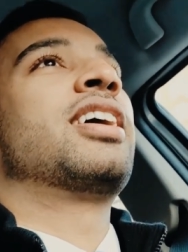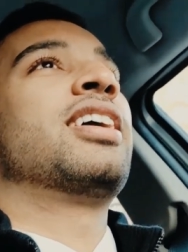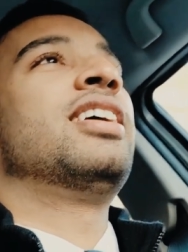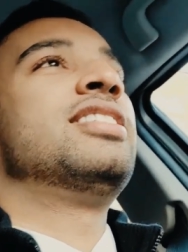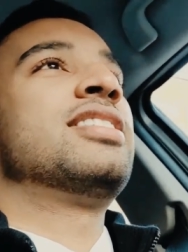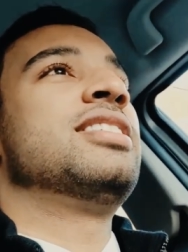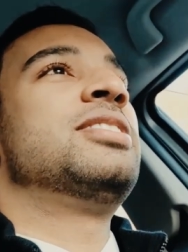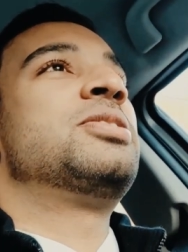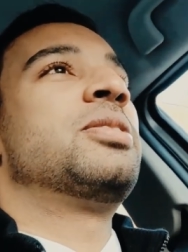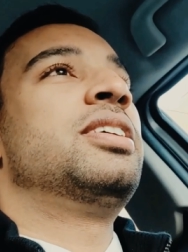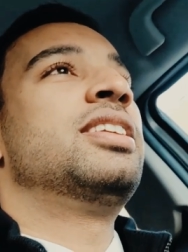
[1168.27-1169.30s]
we're gonna just
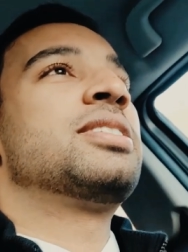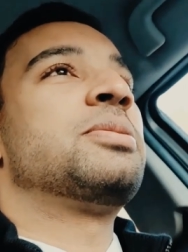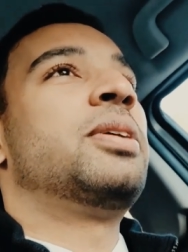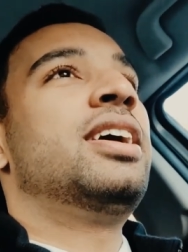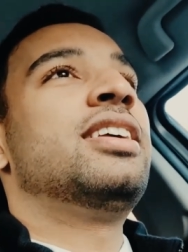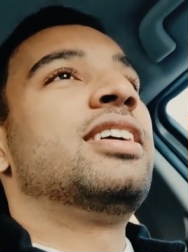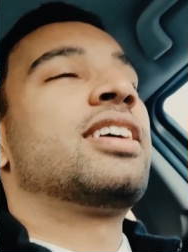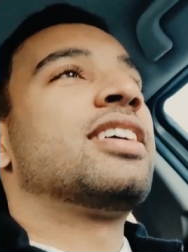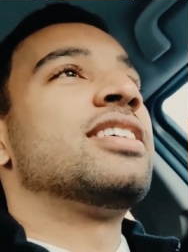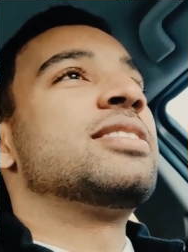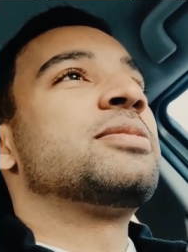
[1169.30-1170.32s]
enjoy this weather
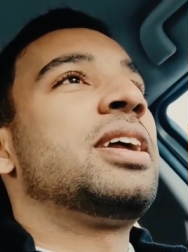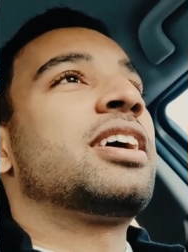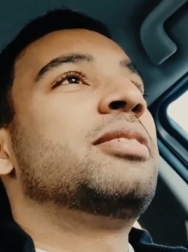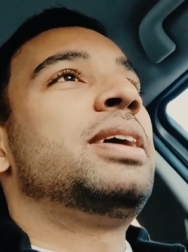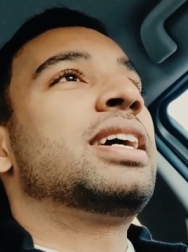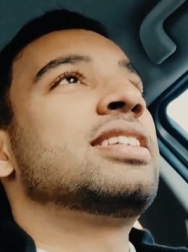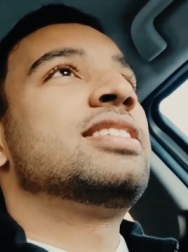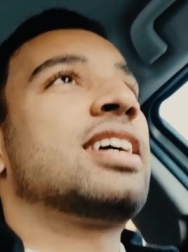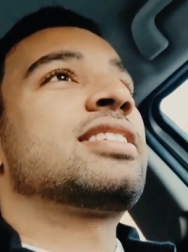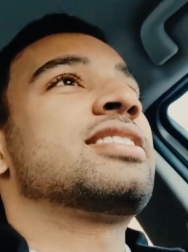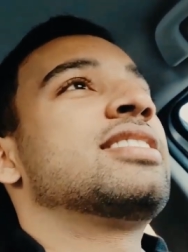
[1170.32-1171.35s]
because when I go back to
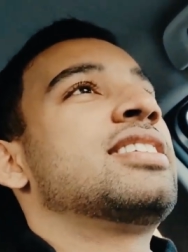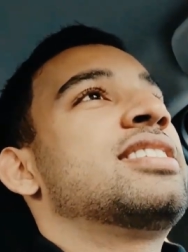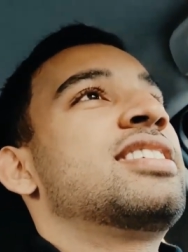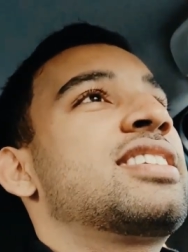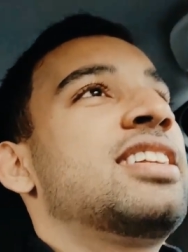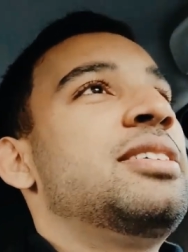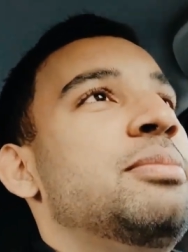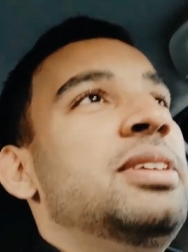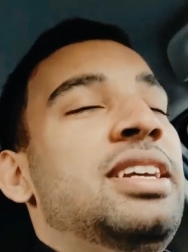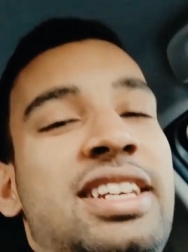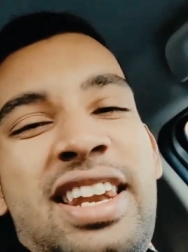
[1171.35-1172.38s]
Texas, it's just gonna
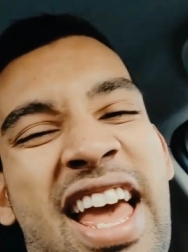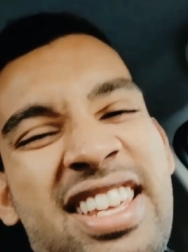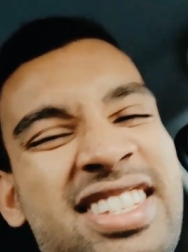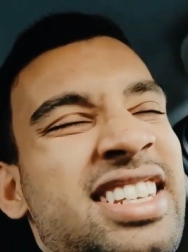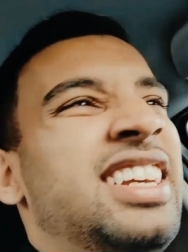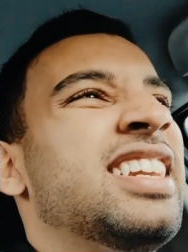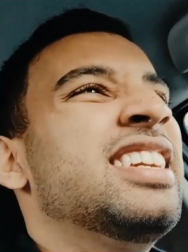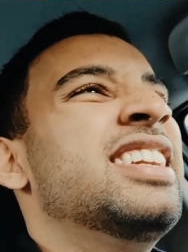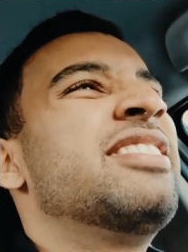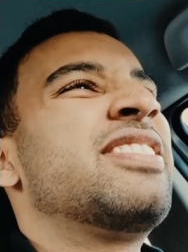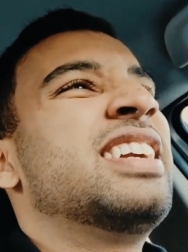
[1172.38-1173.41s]
be nasty
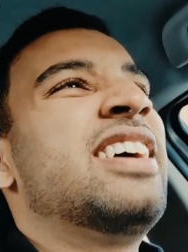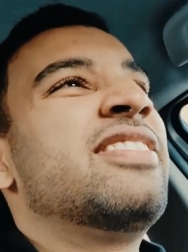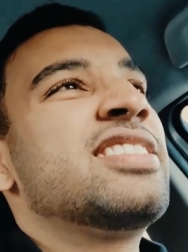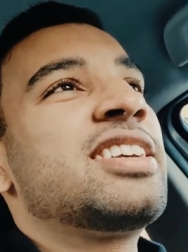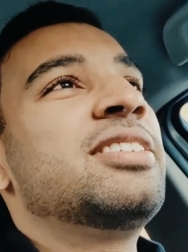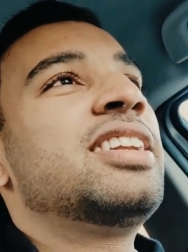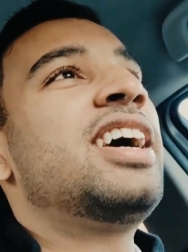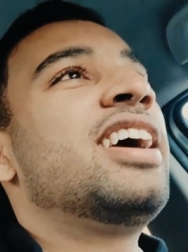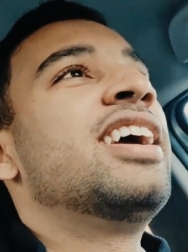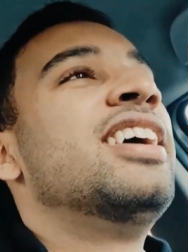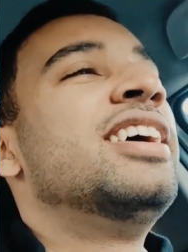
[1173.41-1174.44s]
and different every single day.